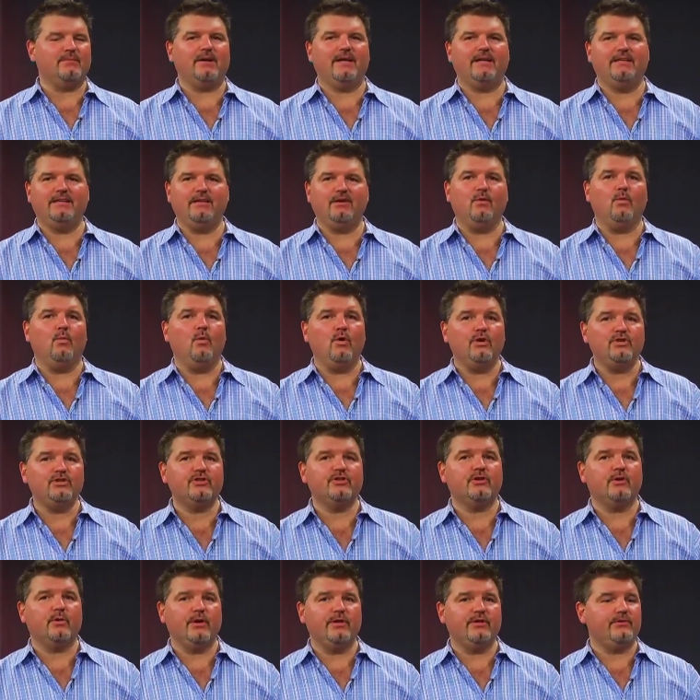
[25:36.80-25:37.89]
idea what you're
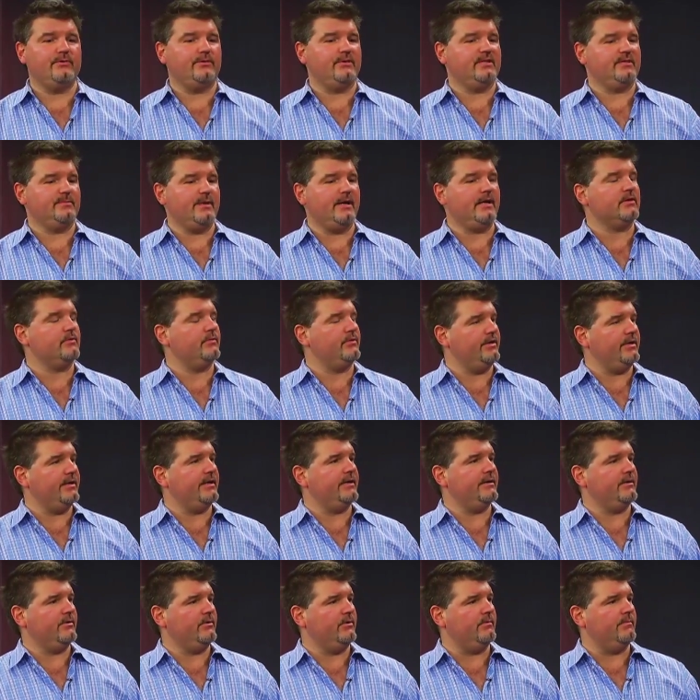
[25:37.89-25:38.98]
going to expect when you get
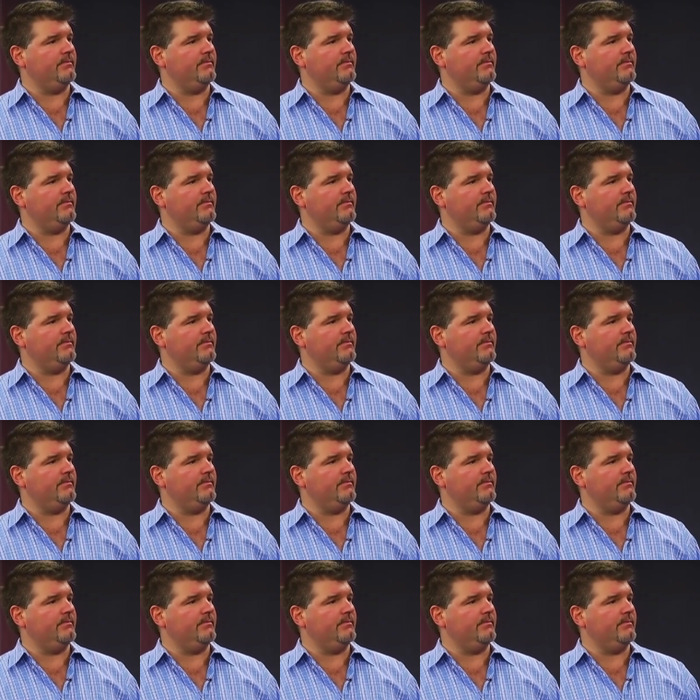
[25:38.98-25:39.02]
it home.